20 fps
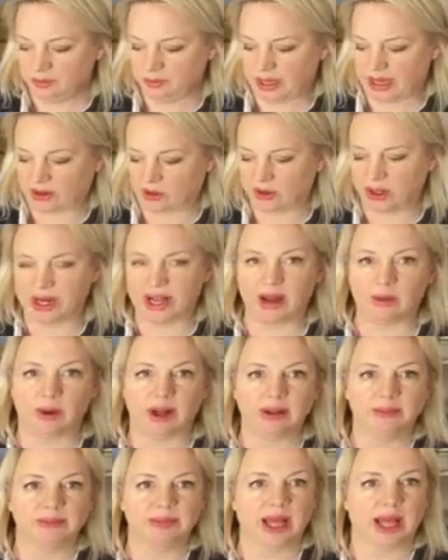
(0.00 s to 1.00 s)
bang on an
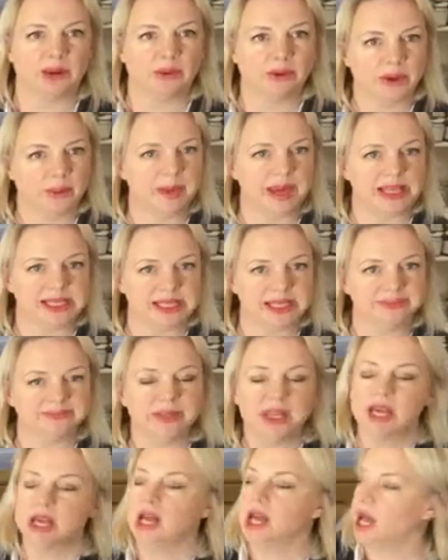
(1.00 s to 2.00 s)
hour. How amazing.
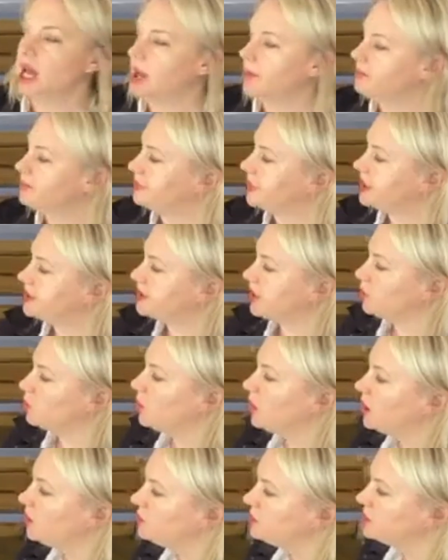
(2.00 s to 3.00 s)
So
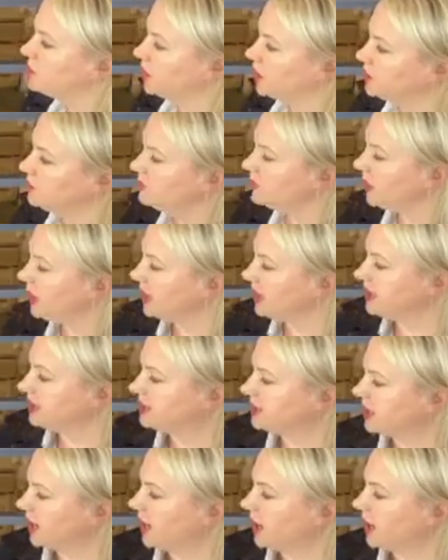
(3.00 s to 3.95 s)
what I will do is